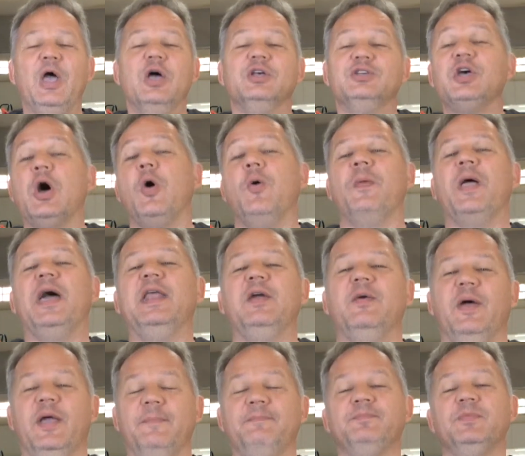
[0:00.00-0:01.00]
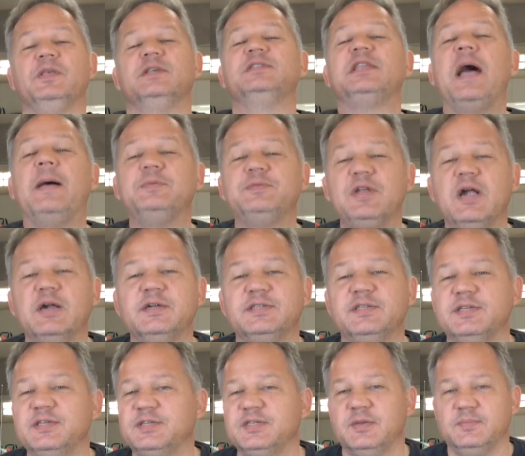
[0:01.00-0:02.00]
So, anyway, stop-start
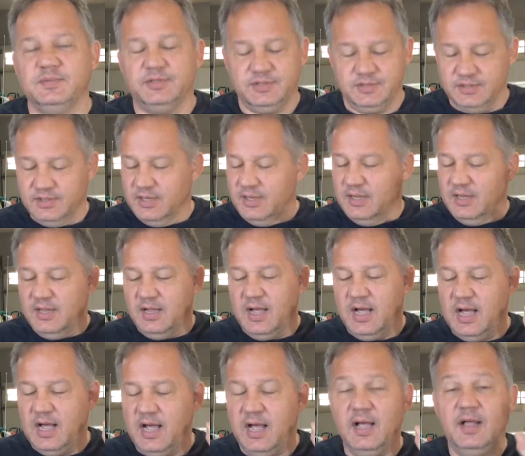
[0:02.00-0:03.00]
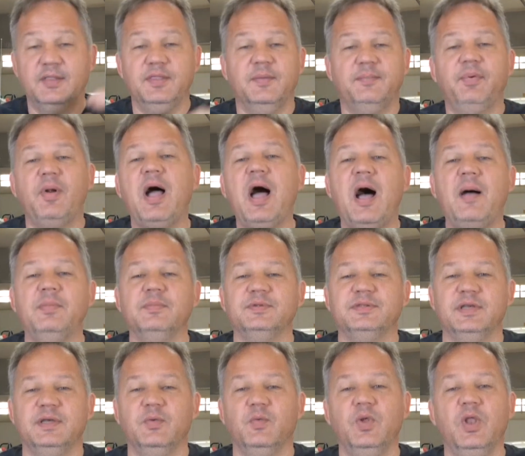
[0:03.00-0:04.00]
systems. The
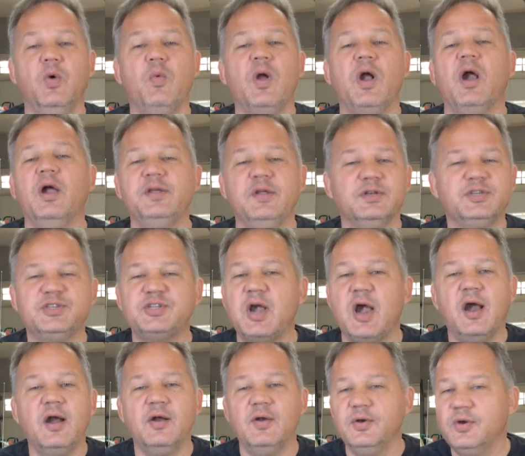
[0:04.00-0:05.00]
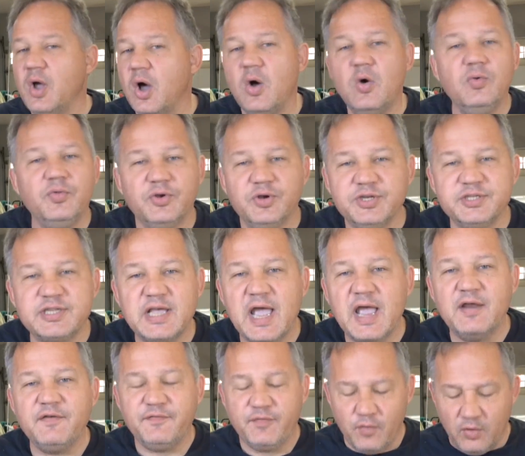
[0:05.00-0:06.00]
problems, will it wear out your starter? No, they're
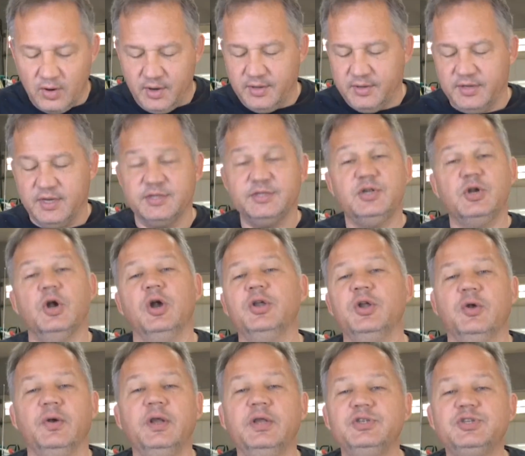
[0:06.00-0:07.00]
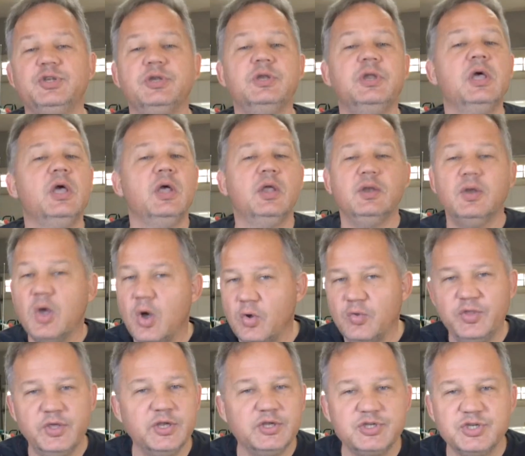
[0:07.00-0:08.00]
designed for it. Does it hurt your engine? No,
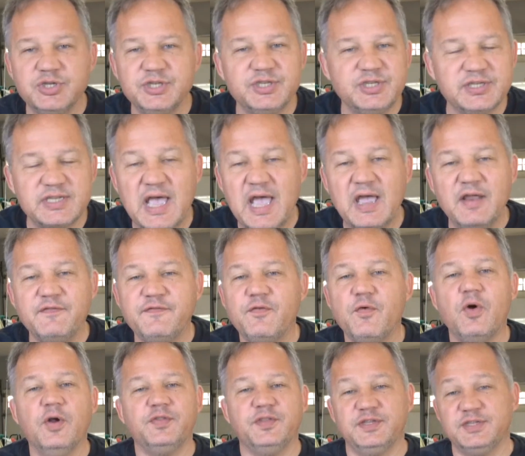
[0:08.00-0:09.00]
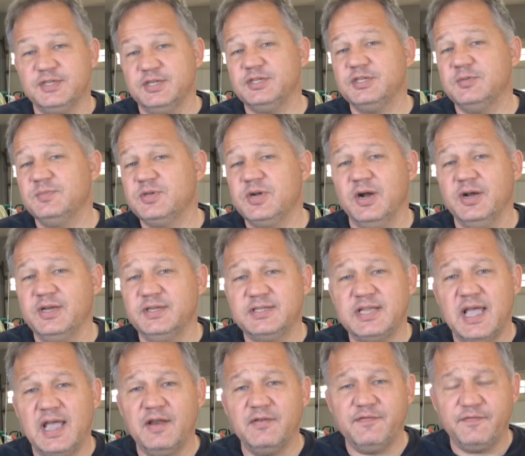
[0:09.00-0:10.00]
the engine is designed for it. The systems are
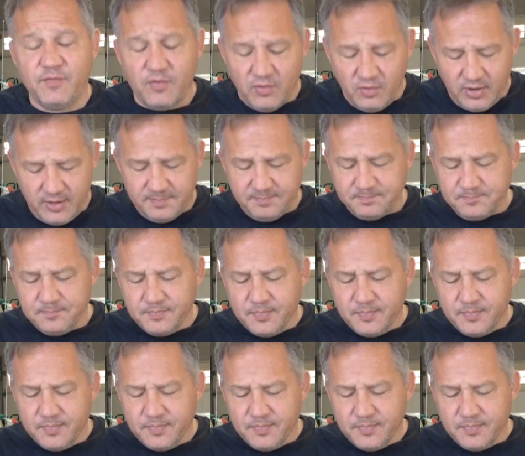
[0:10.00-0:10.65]
designed for it.